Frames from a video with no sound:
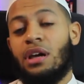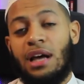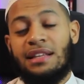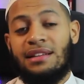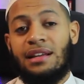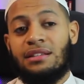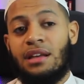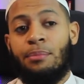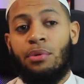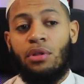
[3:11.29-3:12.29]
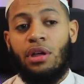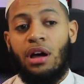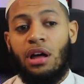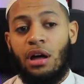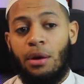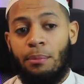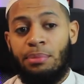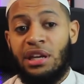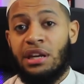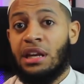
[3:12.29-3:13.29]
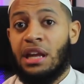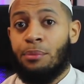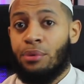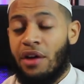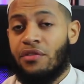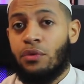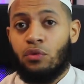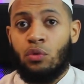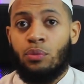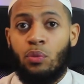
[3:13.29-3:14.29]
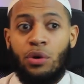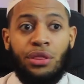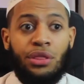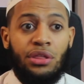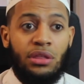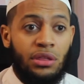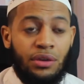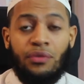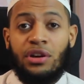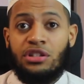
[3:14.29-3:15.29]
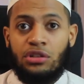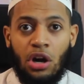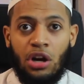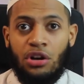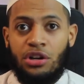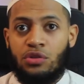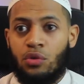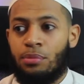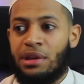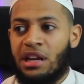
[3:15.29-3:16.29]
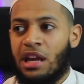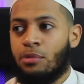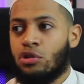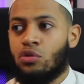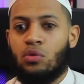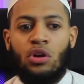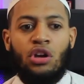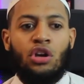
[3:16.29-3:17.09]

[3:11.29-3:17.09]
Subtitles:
as an example, being in a private room with different scholars, or being able to